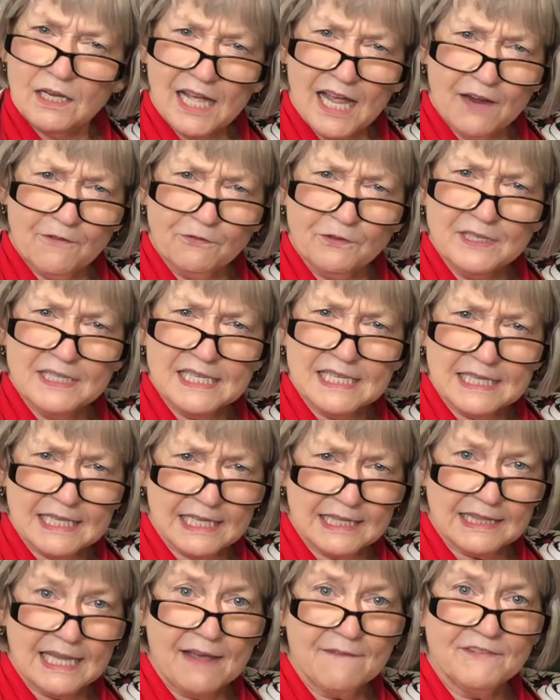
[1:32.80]
Every
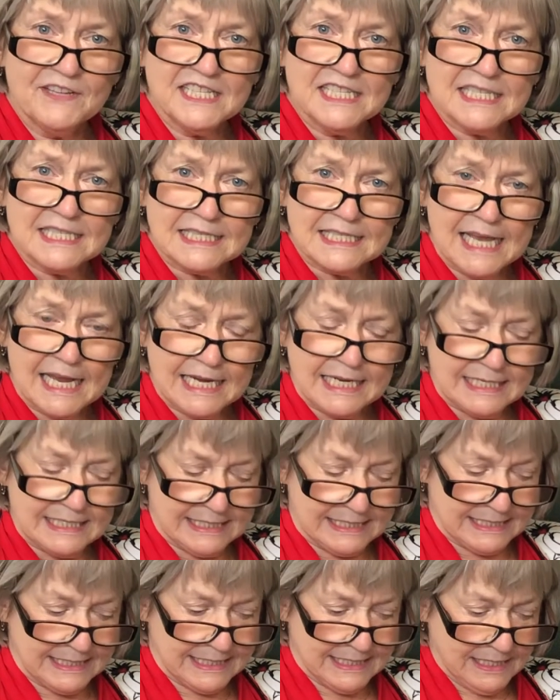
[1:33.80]
11
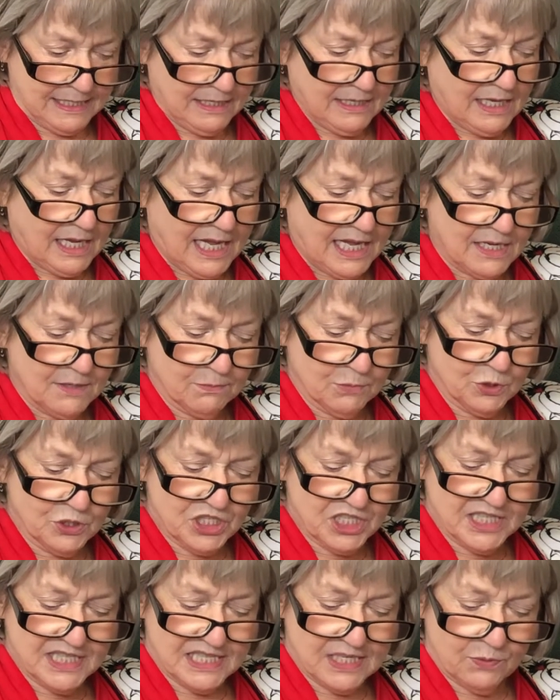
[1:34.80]
seconds, an
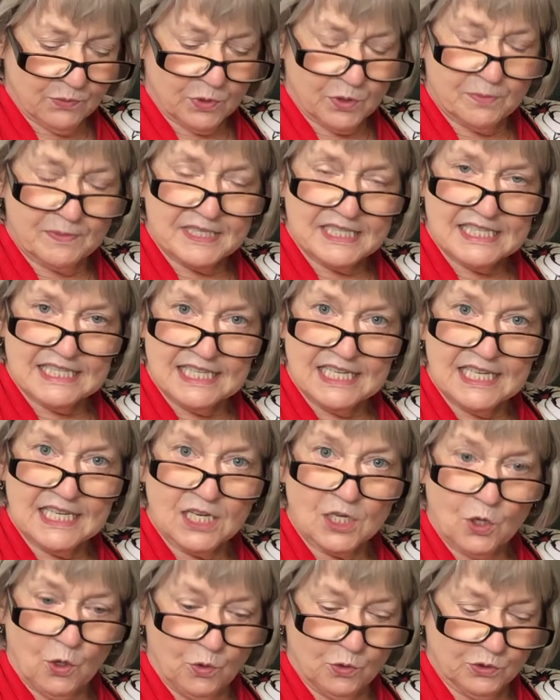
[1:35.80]
emergency room is seeing
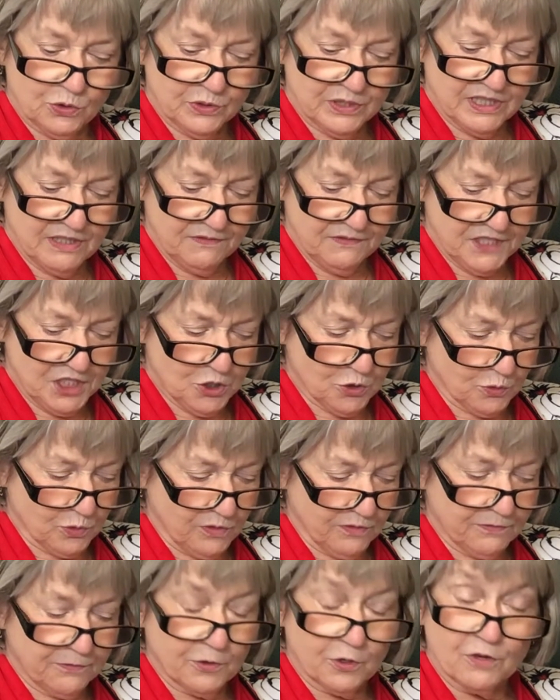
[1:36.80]
an older individual
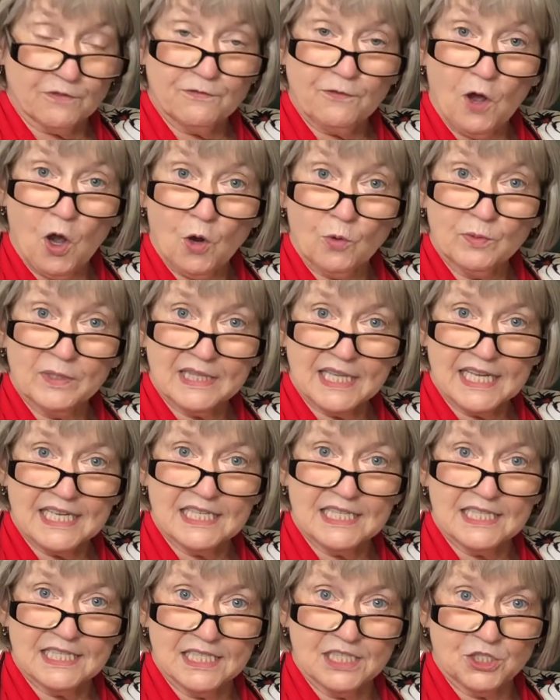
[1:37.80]
for a
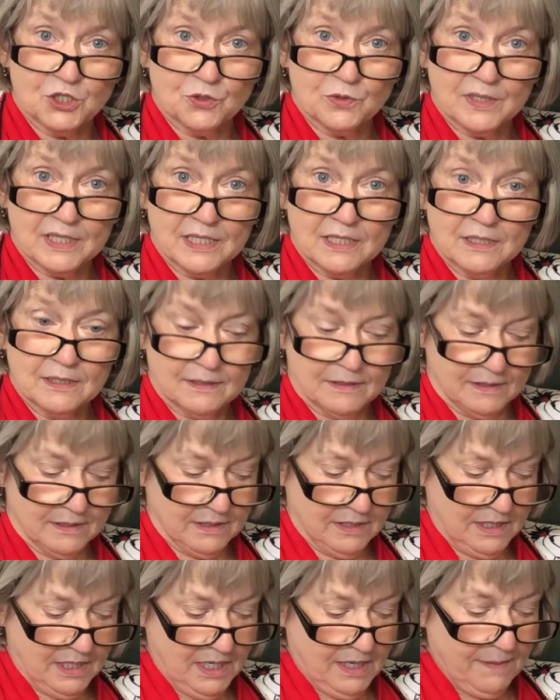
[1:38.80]
fall-related injury.
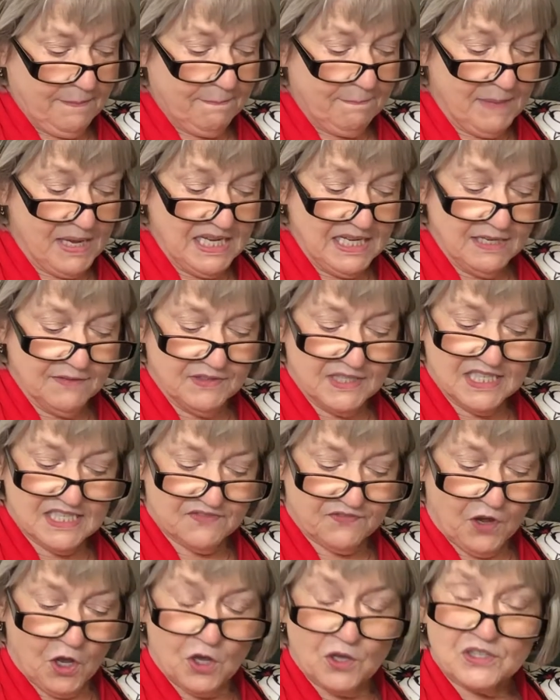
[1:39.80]
Many of these
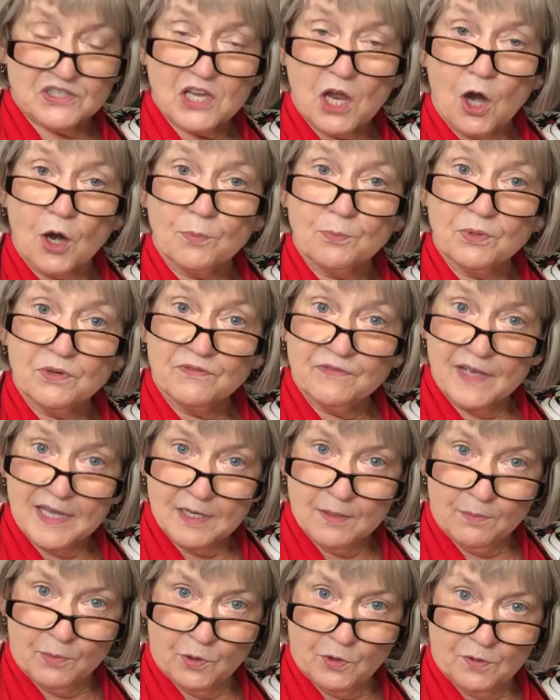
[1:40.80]
falls are
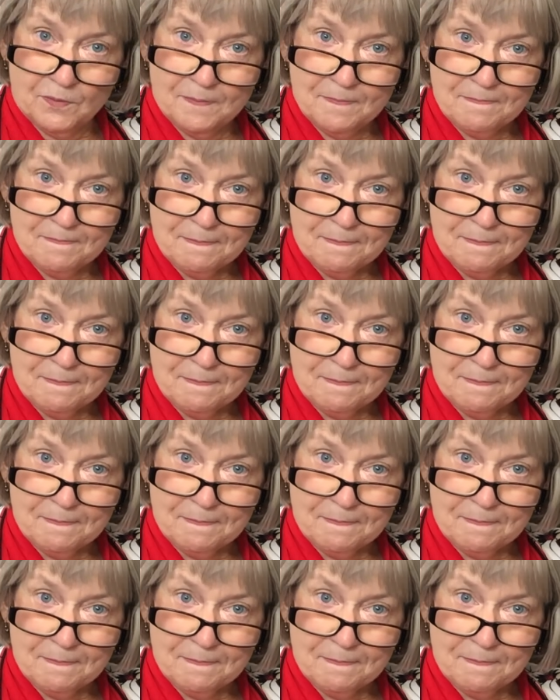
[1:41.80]
preventable.